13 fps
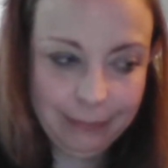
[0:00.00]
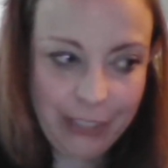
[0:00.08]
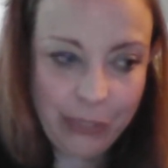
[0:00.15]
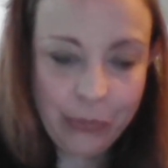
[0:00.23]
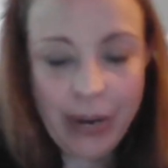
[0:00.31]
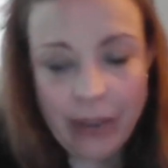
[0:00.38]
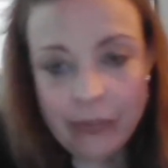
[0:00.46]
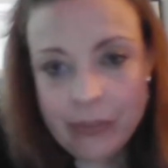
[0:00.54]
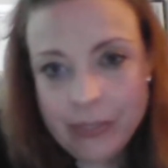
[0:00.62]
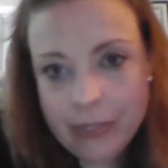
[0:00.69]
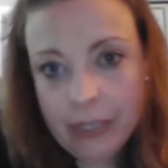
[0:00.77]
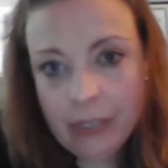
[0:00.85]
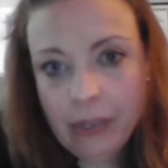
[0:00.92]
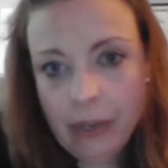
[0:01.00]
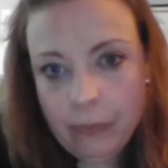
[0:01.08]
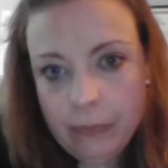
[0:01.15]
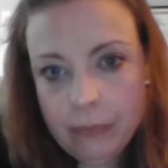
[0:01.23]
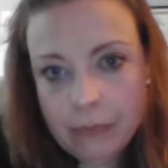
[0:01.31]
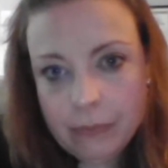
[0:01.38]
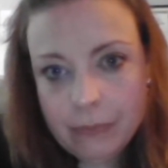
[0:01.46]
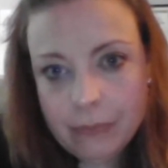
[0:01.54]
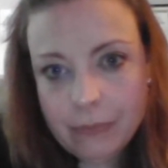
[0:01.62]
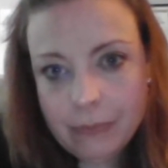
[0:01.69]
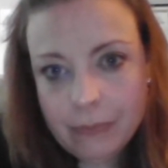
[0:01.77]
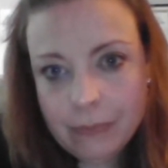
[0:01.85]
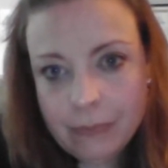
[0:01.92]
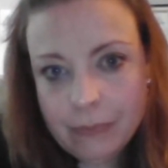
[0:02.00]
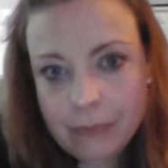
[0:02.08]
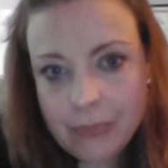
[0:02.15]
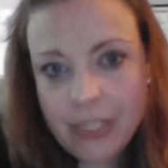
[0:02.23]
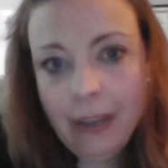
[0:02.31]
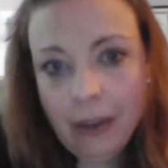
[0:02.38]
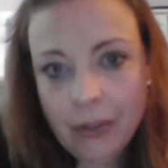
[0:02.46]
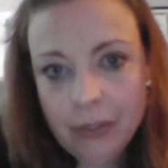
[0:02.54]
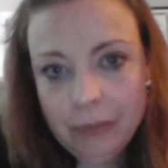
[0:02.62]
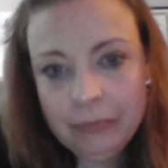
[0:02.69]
his wrath is going to come. Yeah.